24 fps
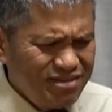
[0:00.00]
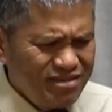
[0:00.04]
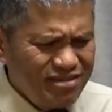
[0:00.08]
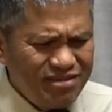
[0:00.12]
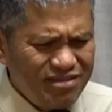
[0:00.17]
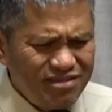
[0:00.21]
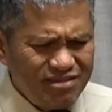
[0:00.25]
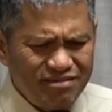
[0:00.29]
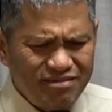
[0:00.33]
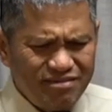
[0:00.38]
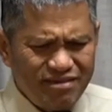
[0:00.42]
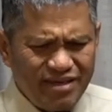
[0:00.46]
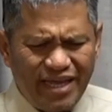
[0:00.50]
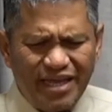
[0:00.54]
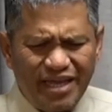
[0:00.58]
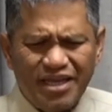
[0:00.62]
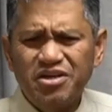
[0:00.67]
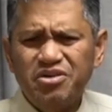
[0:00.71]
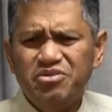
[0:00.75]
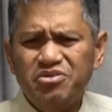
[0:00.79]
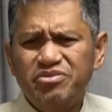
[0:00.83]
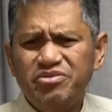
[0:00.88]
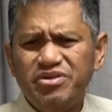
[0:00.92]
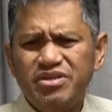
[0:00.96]
you're
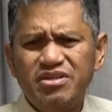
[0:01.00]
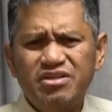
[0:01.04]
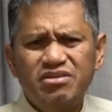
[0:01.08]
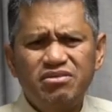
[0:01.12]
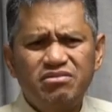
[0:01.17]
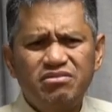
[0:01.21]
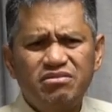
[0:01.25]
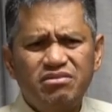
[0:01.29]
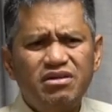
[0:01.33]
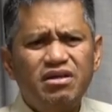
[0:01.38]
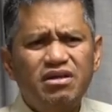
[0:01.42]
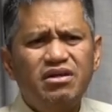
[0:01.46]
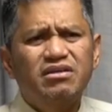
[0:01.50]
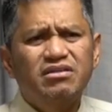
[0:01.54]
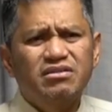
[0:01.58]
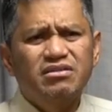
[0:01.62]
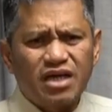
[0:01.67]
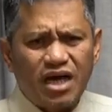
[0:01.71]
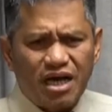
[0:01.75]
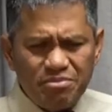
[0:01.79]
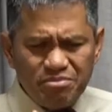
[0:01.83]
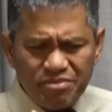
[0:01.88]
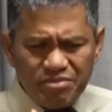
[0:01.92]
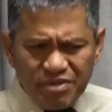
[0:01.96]
angry, your
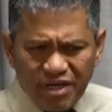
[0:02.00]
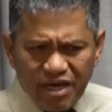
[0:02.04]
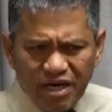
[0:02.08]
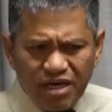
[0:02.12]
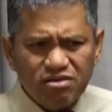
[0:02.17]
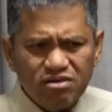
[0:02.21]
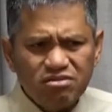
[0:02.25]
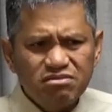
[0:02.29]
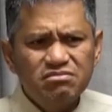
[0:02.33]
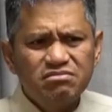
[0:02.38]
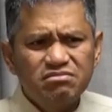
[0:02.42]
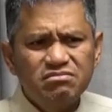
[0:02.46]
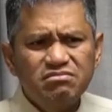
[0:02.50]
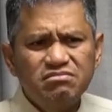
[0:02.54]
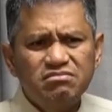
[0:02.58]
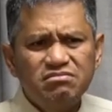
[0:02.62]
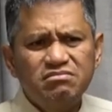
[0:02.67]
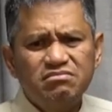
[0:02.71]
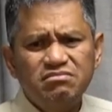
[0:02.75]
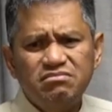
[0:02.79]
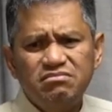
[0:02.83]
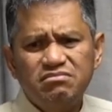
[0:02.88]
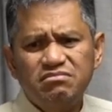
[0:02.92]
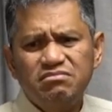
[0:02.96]
time now
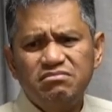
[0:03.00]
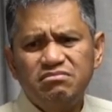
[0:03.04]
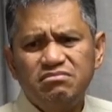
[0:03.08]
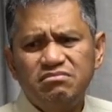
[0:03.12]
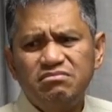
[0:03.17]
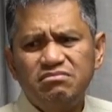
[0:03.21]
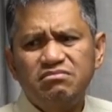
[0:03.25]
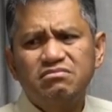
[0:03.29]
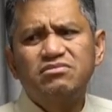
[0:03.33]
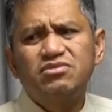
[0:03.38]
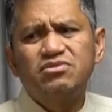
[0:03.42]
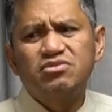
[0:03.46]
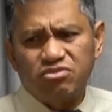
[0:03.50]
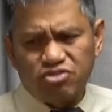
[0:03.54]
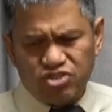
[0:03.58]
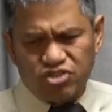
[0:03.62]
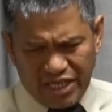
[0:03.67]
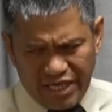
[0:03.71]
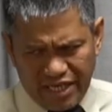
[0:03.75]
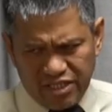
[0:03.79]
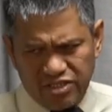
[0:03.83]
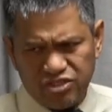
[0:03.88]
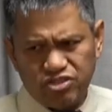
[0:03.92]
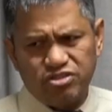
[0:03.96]
to
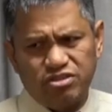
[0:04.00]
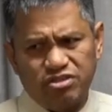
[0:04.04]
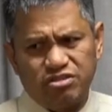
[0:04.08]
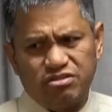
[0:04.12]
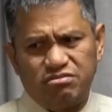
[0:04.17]
change it.